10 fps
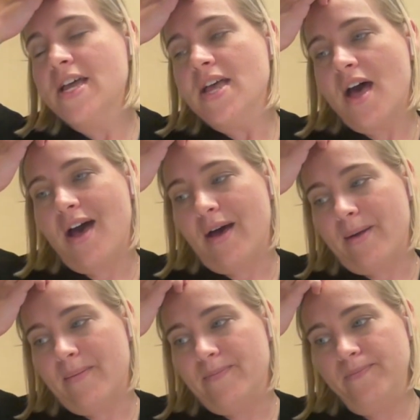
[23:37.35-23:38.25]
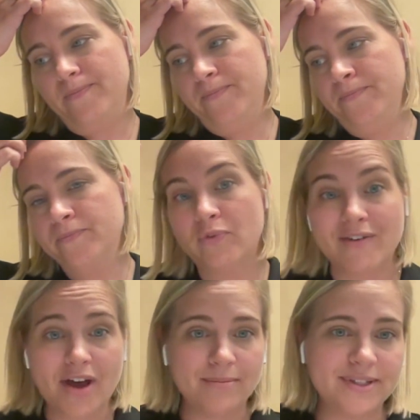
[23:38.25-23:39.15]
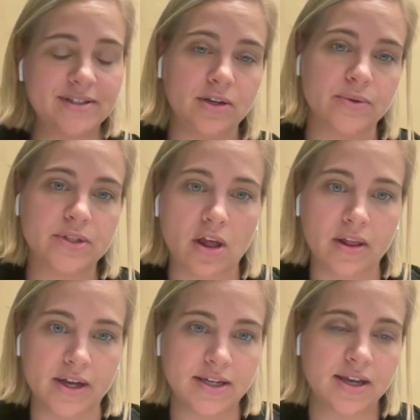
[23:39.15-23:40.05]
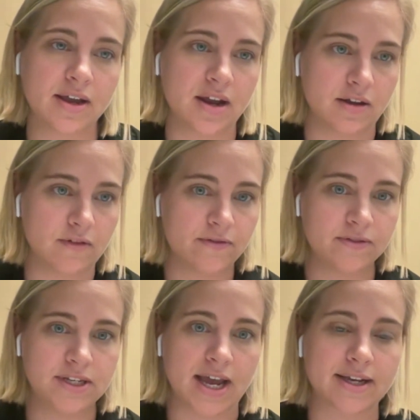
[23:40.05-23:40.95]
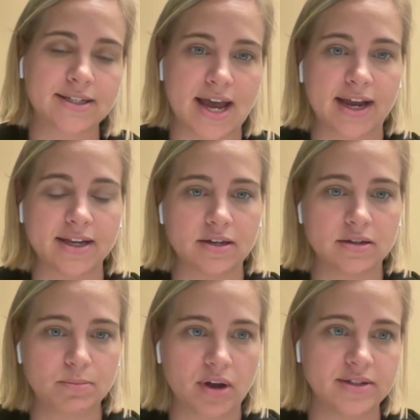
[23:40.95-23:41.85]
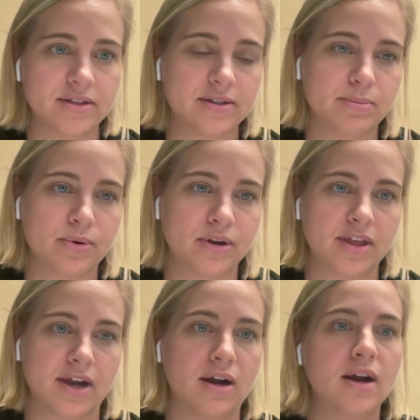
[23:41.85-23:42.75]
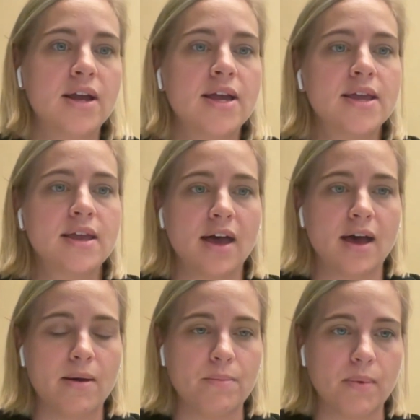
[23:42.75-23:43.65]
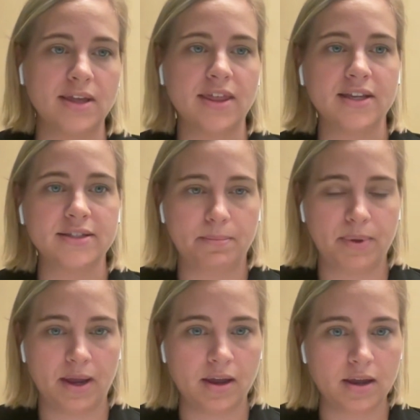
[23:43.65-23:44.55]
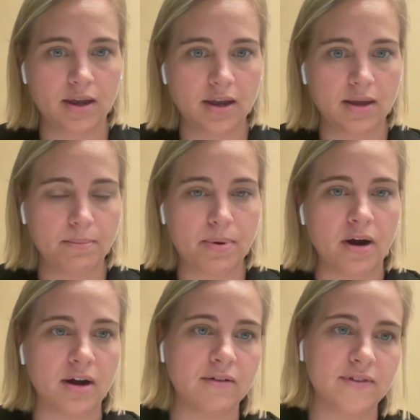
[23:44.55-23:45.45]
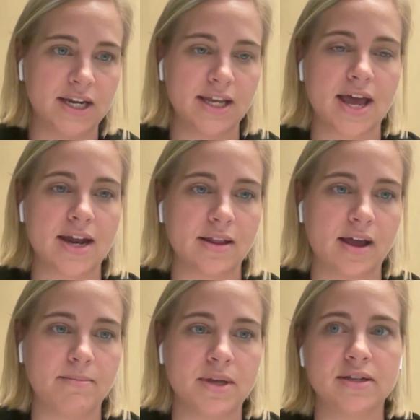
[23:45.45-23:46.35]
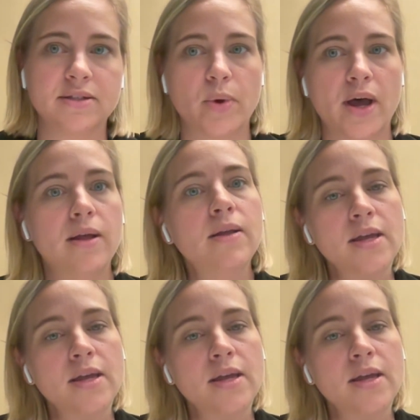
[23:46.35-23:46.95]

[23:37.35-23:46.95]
RevOps, solid kind of tech stack and process support there, I think is a big part of needing that alignment as well.